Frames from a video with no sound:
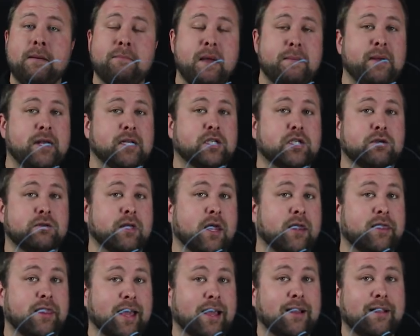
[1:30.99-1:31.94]
maybe it's through
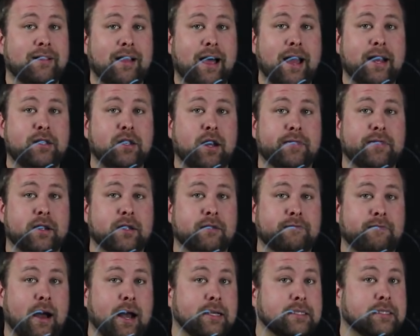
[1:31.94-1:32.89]
the thick client on their
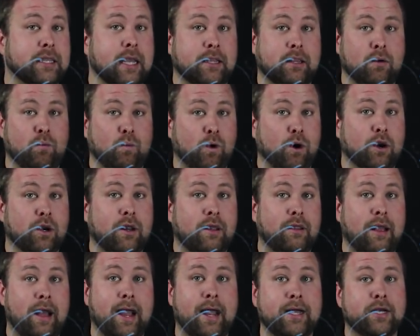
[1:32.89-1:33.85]
device like the Word
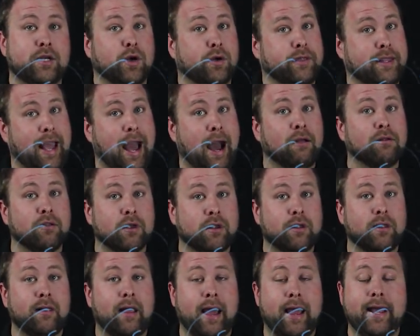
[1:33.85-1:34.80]
client or the
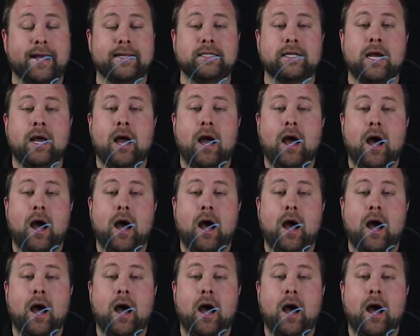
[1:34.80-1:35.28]
Outlook client,